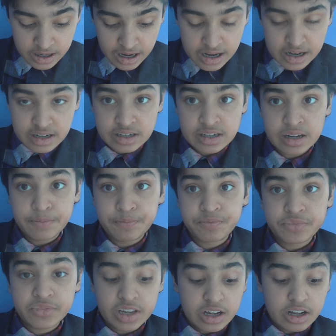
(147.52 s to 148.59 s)

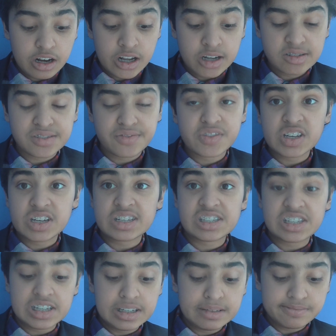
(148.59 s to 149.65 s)
and lows of
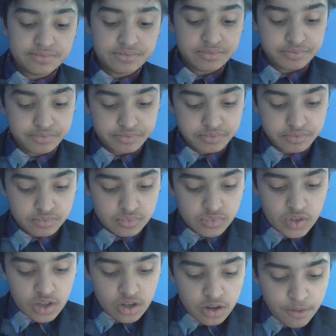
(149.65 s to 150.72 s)
13.
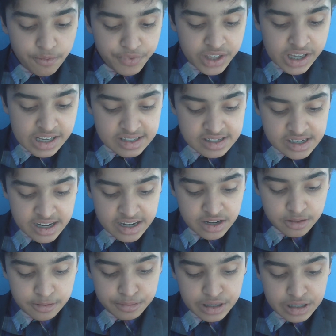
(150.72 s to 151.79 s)
On Thursday,
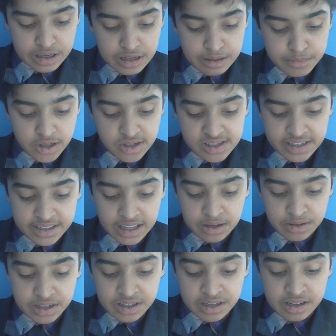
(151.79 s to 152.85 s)
it'll be mostly
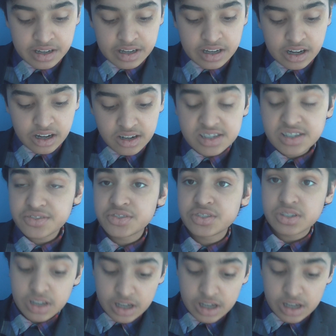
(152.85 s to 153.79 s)
cloudy, highs of